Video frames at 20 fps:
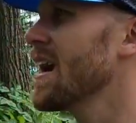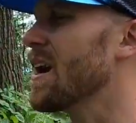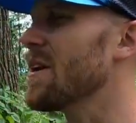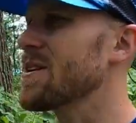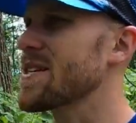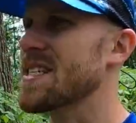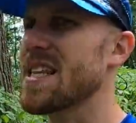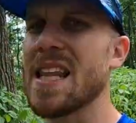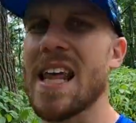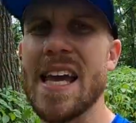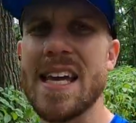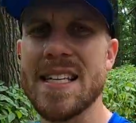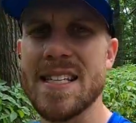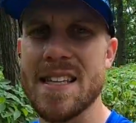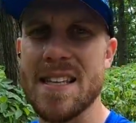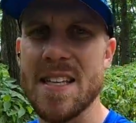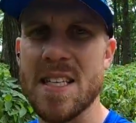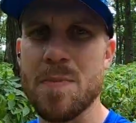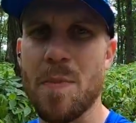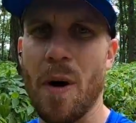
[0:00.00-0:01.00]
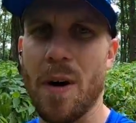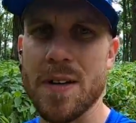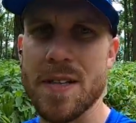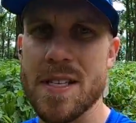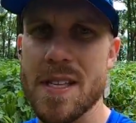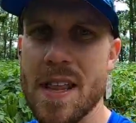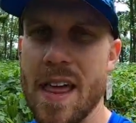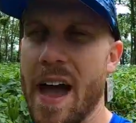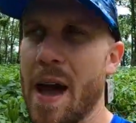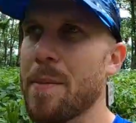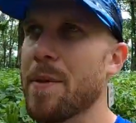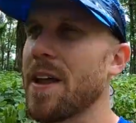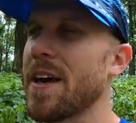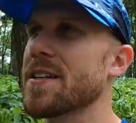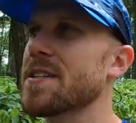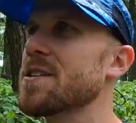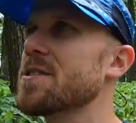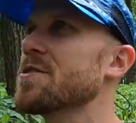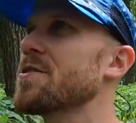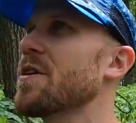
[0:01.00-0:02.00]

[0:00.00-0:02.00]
always liked these parts of the Appalachian